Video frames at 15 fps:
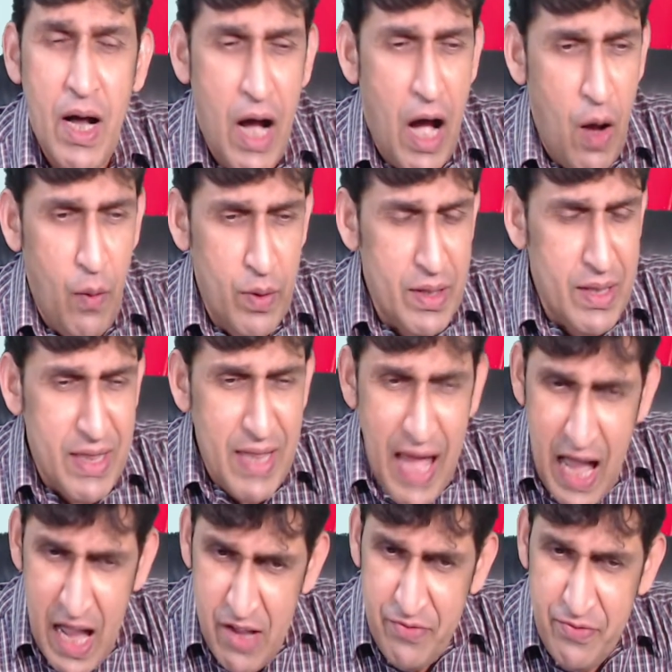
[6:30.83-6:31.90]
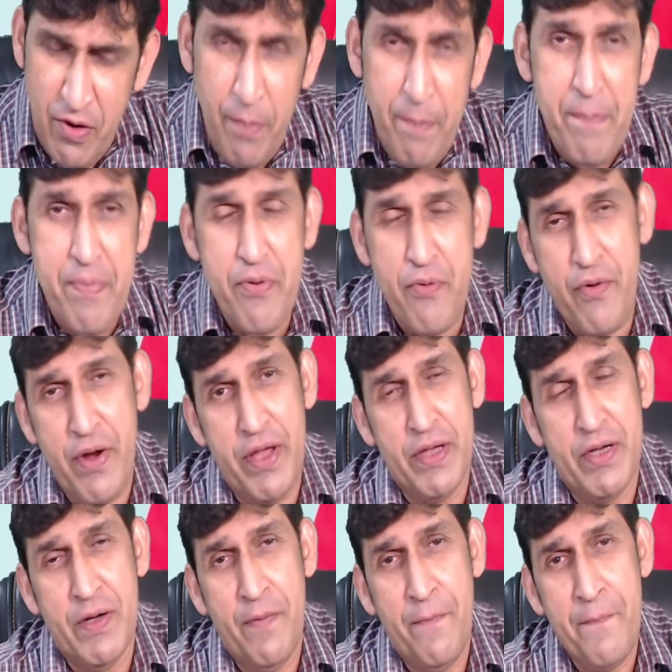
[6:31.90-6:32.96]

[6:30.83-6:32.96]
Our life of prayer,